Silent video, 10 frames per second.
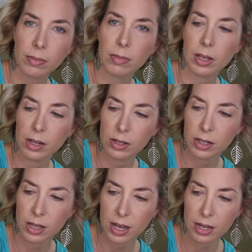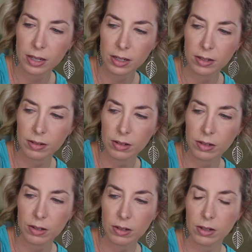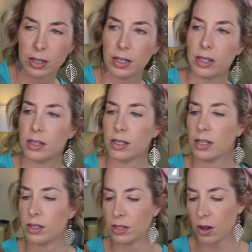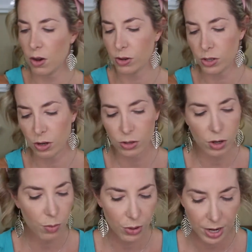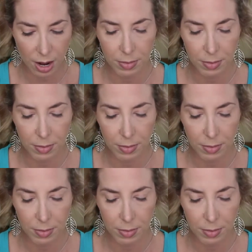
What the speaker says: Can you see that? Oh goodness, it's so, so, so pretty.